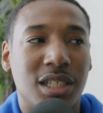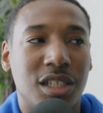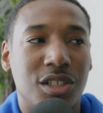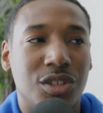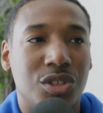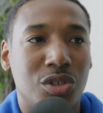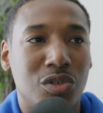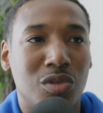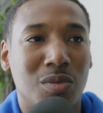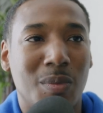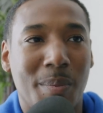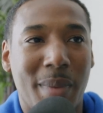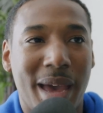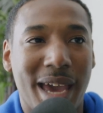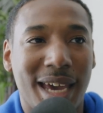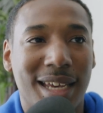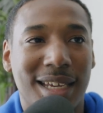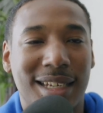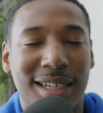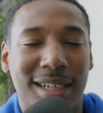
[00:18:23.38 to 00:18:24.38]
to
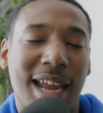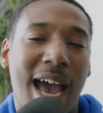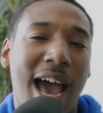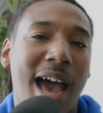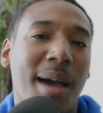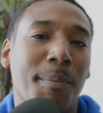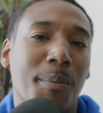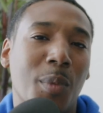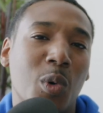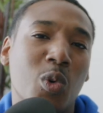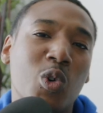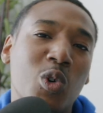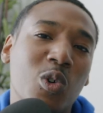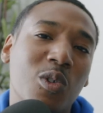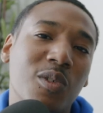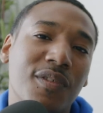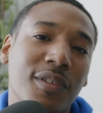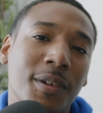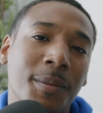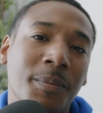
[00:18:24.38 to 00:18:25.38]
make it not
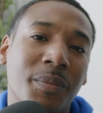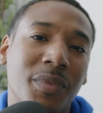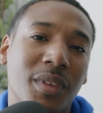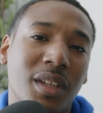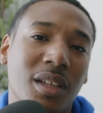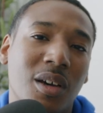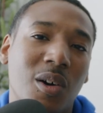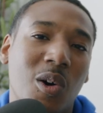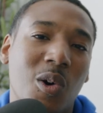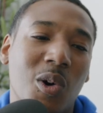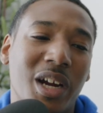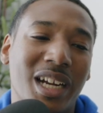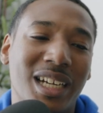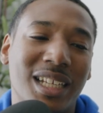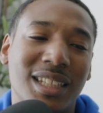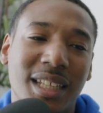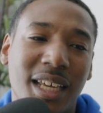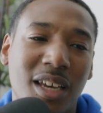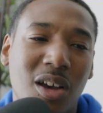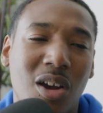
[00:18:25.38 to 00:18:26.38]
move or
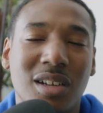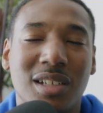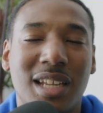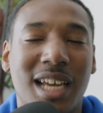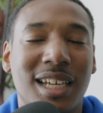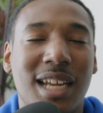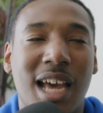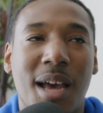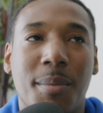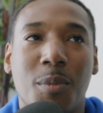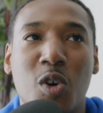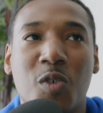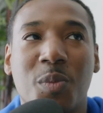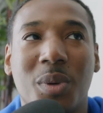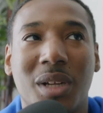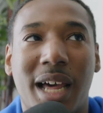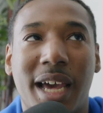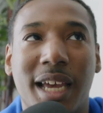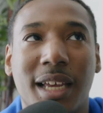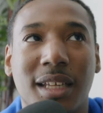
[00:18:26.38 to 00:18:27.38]
anything, or like not move, but
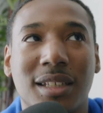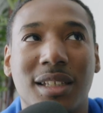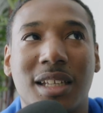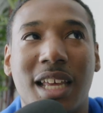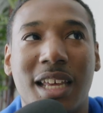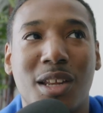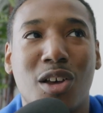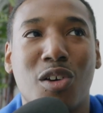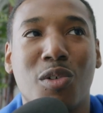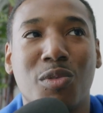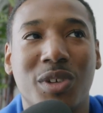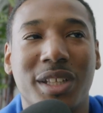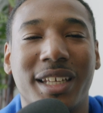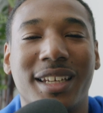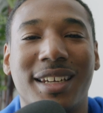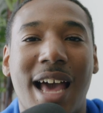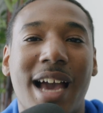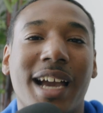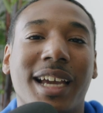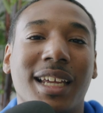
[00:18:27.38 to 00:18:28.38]
like it don't really
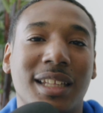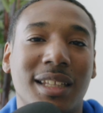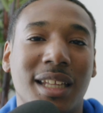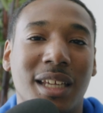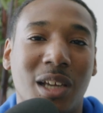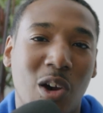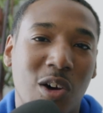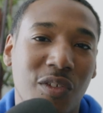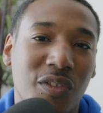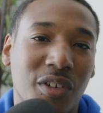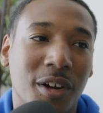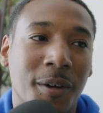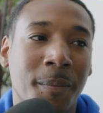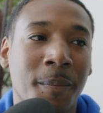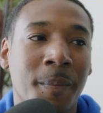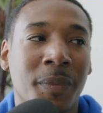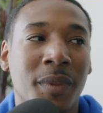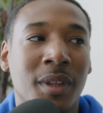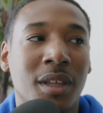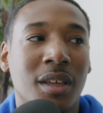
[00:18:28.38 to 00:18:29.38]
knock anything over.
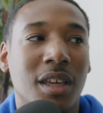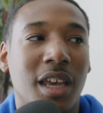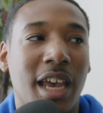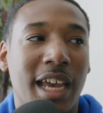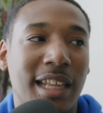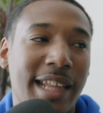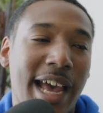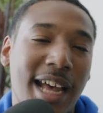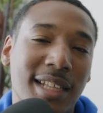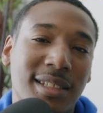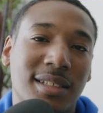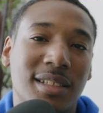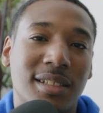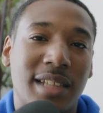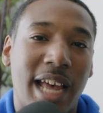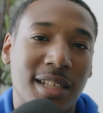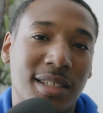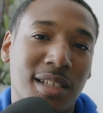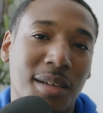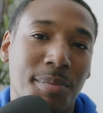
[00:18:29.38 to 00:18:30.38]
And
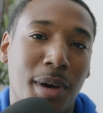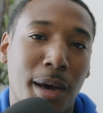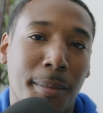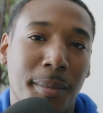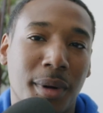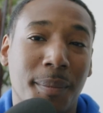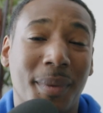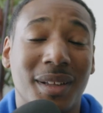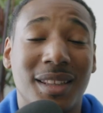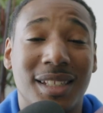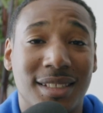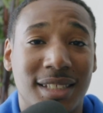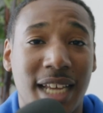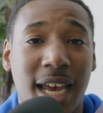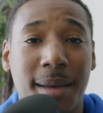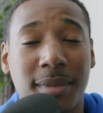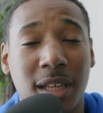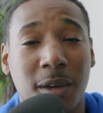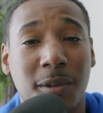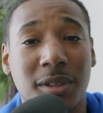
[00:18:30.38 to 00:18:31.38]
that's a bummer. But the
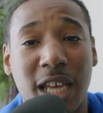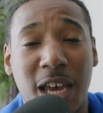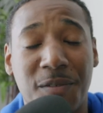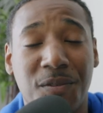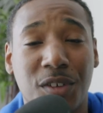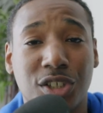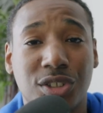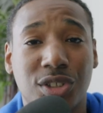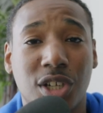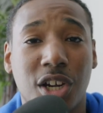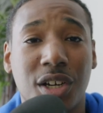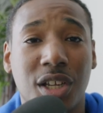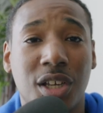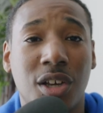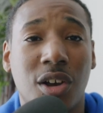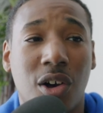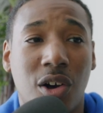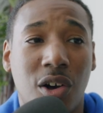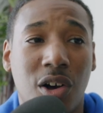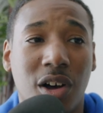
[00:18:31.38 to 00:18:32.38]
same thing with the
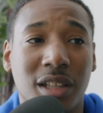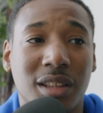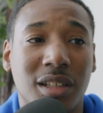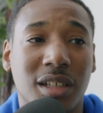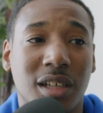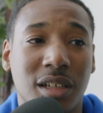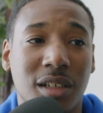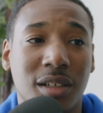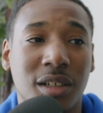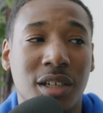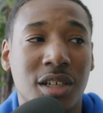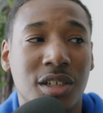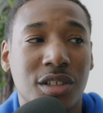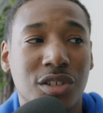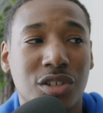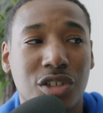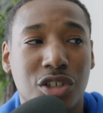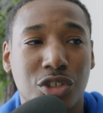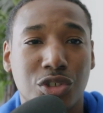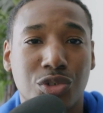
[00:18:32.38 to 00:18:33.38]
FX30 on the
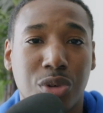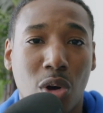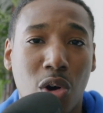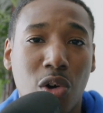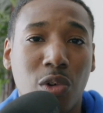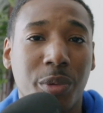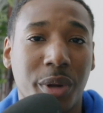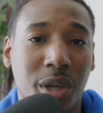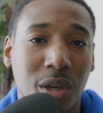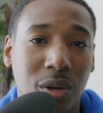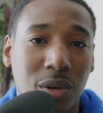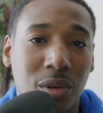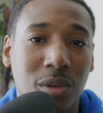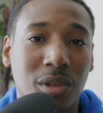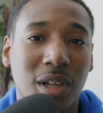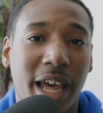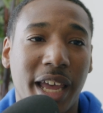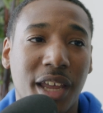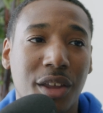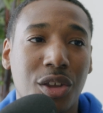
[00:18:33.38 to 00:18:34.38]
control wheel.
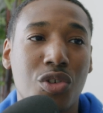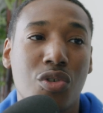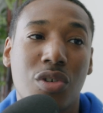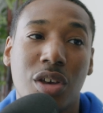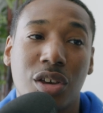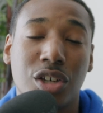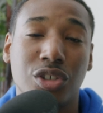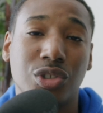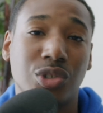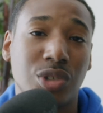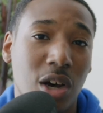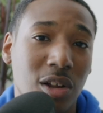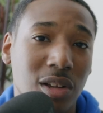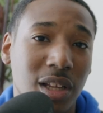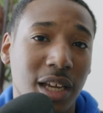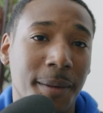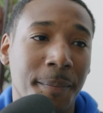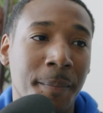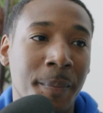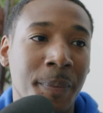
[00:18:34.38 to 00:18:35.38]
Like, you can control
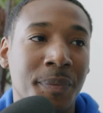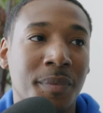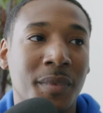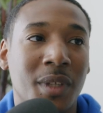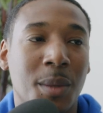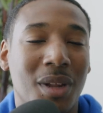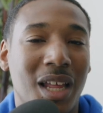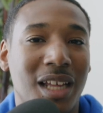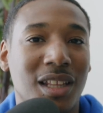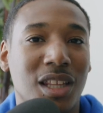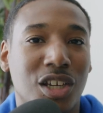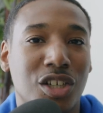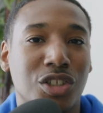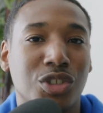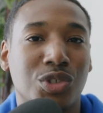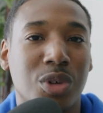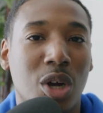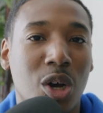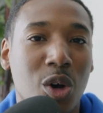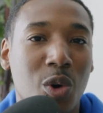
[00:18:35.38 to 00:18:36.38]
it, but like the
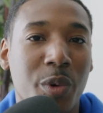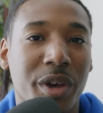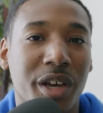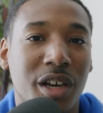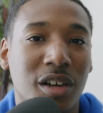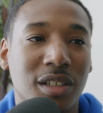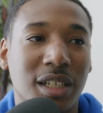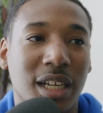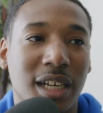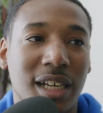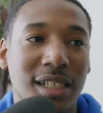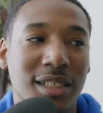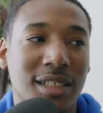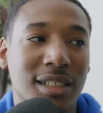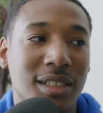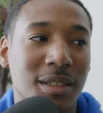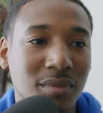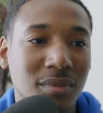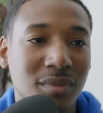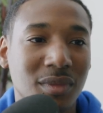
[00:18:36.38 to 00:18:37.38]
control wheel does
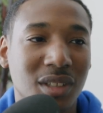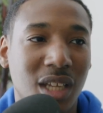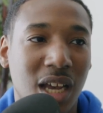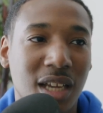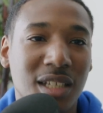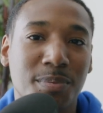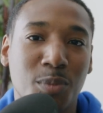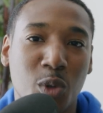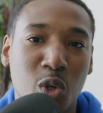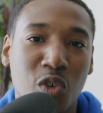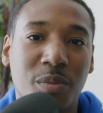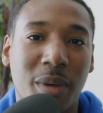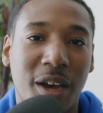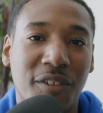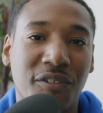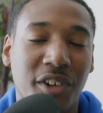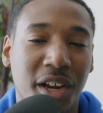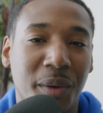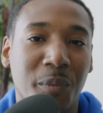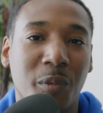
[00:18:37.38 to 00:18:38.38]
move my
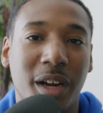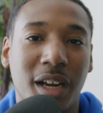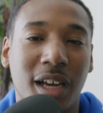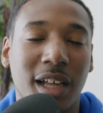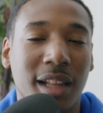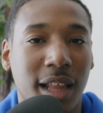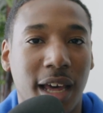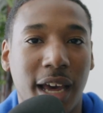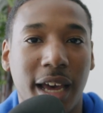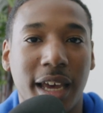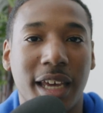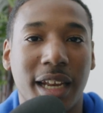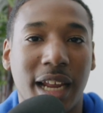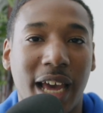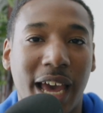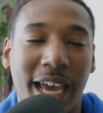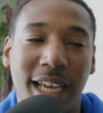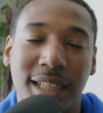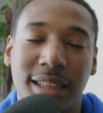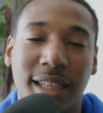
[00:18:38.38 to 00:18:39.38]
frame rate a lot, and I
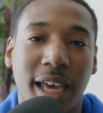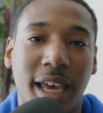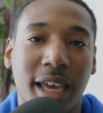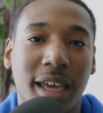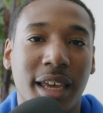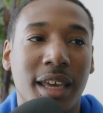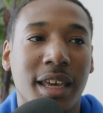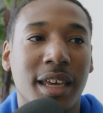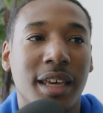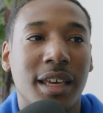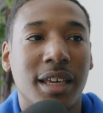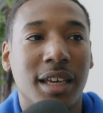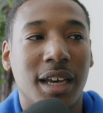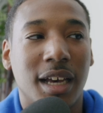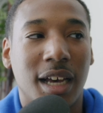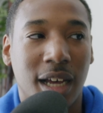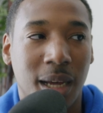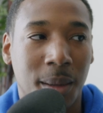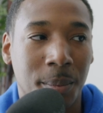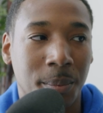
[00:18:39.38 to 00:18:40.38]
hate that.
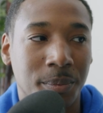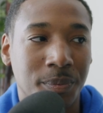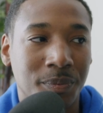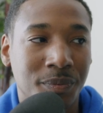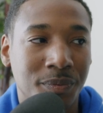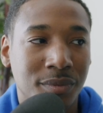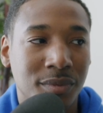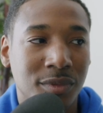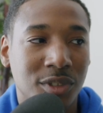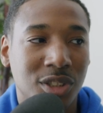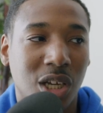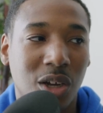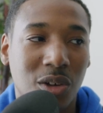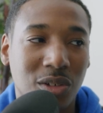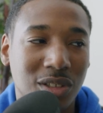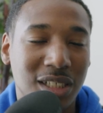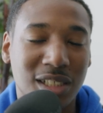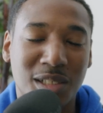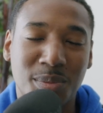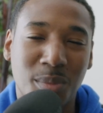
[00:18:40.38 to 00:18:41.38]
So
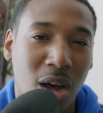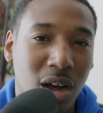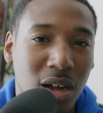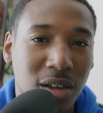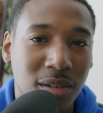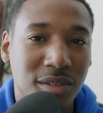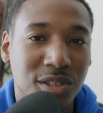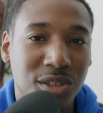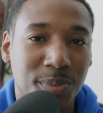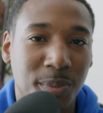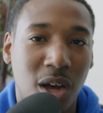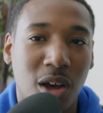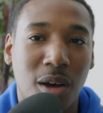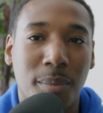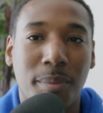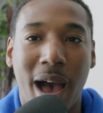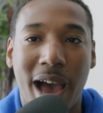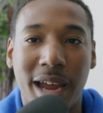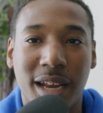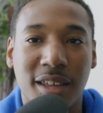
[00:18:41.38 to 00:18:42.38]
just small
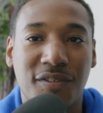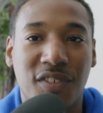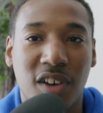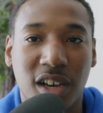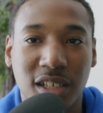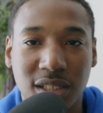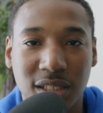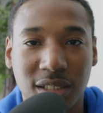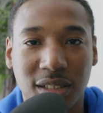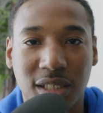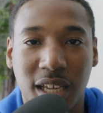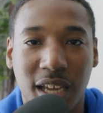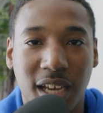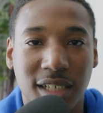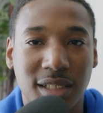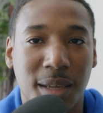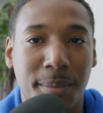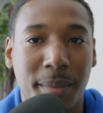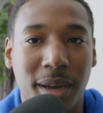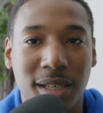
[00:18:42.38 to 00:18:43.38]
body function things
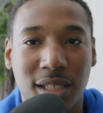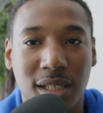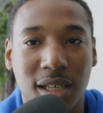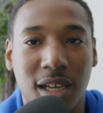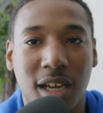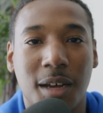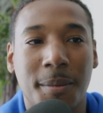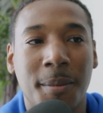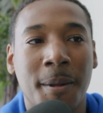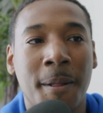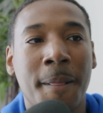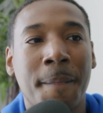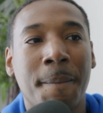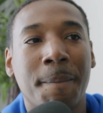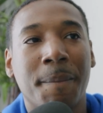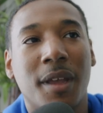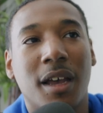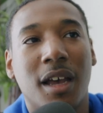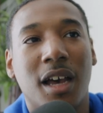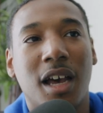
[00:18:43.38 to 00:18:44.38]
that mess it up.
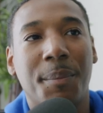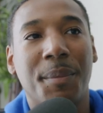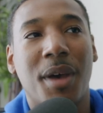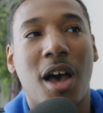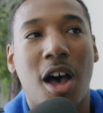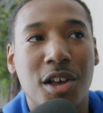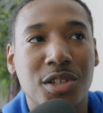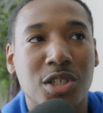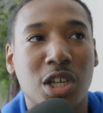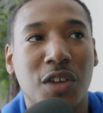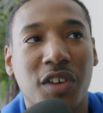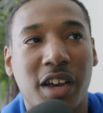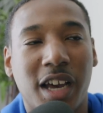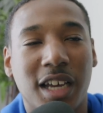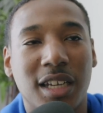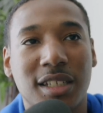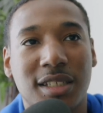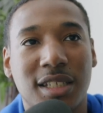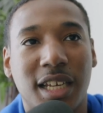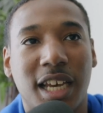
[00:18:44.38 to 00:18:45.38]
Also, I forgot
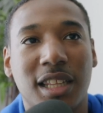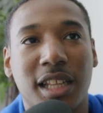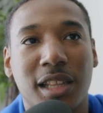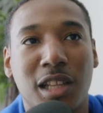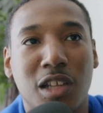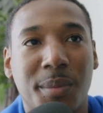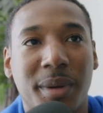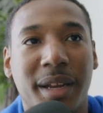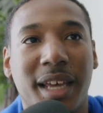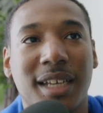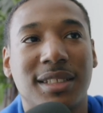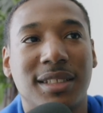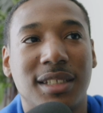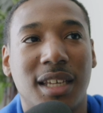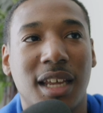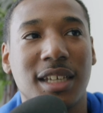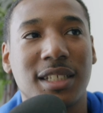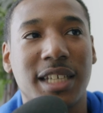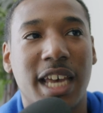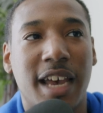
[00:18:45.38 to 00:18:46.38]
to say the Luminex
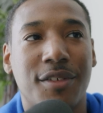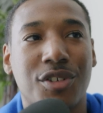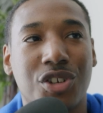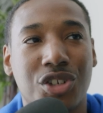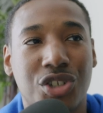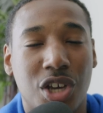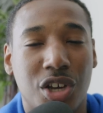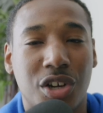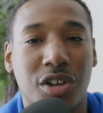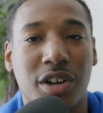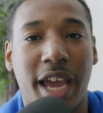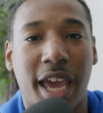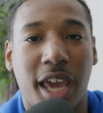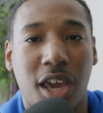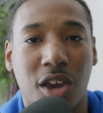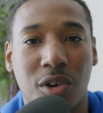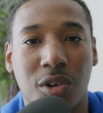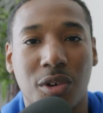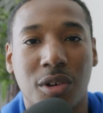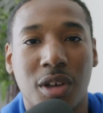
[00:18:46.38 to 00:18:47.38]
does have shutter
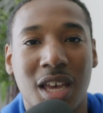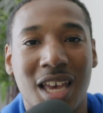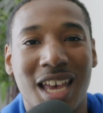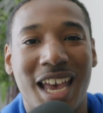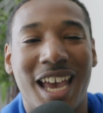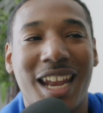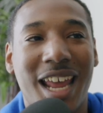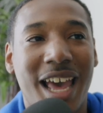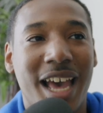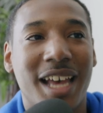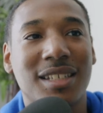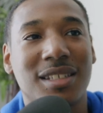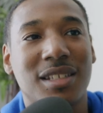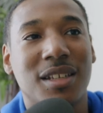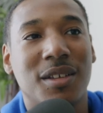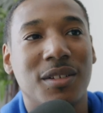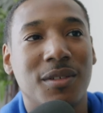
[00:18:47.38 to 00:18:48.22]
angle. It has